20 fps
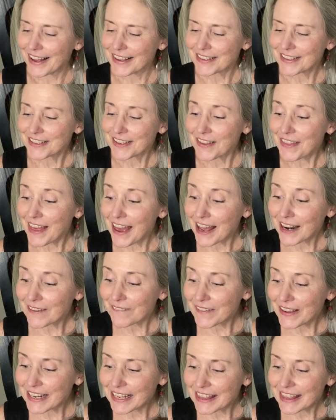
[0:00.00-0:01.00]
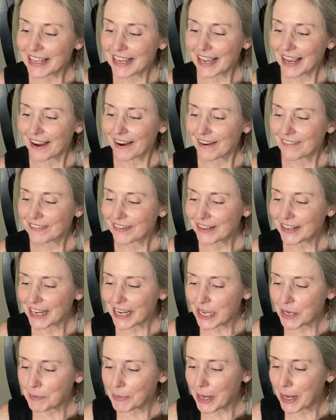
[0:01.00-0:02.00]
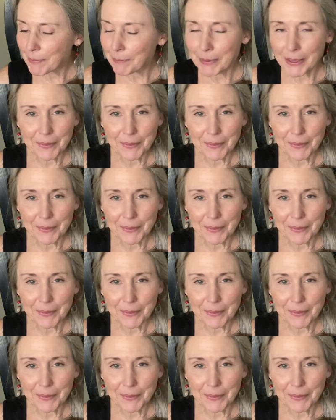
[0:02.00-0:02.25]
So that if anything ever came up,